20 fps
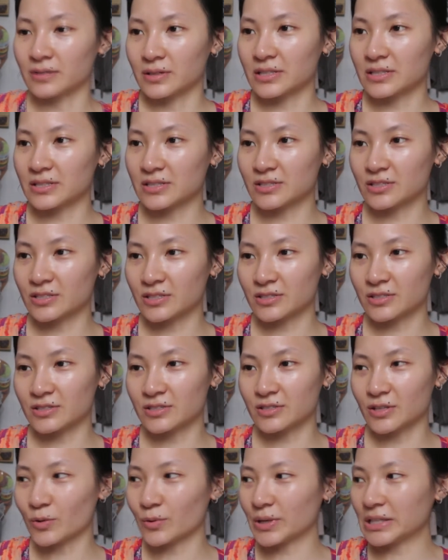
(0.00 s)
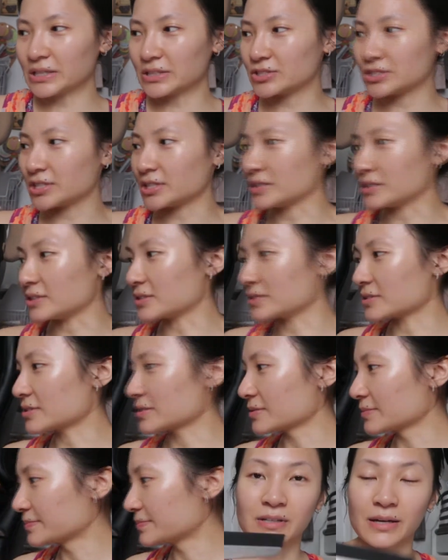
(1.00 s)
It's just so ingenious.